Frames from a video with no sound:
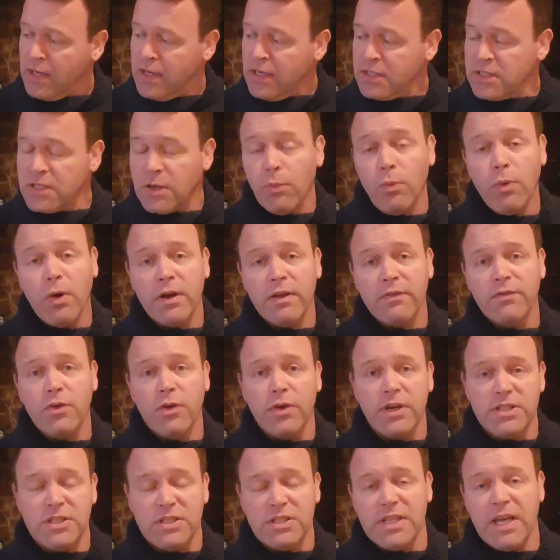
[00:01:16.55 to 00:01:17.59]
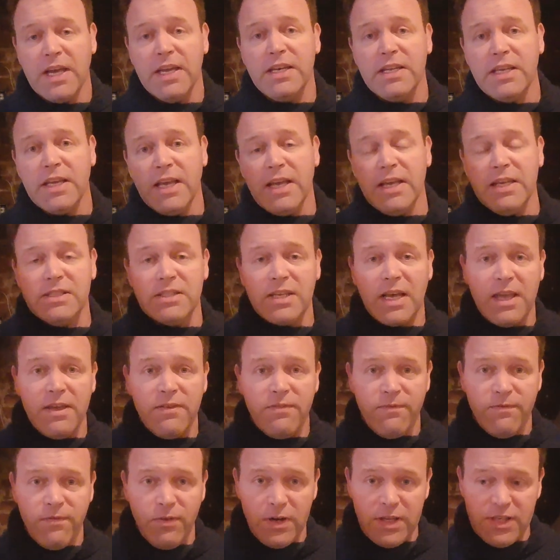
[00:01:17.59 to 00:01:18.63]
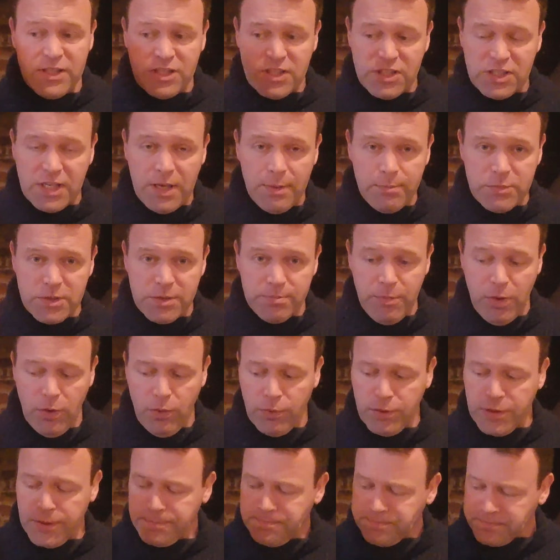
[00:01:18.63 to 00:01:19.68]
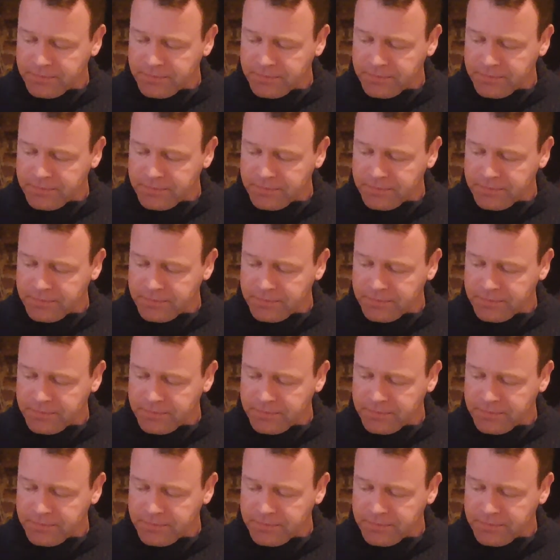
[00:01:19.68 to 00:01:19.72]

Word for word: So what I've got instead is a fully skimmed milk,